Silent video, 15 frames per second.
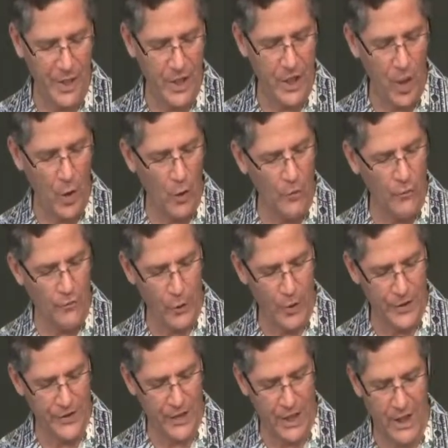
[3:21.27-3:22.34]
been known
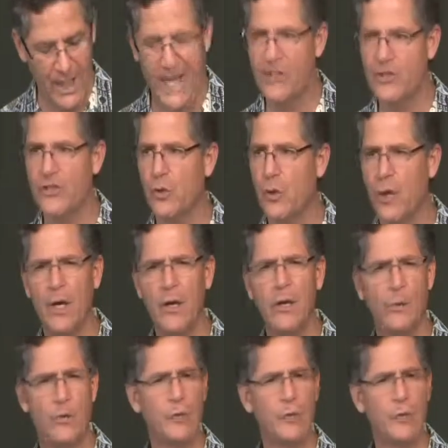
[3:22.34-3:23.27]
for its clay soil.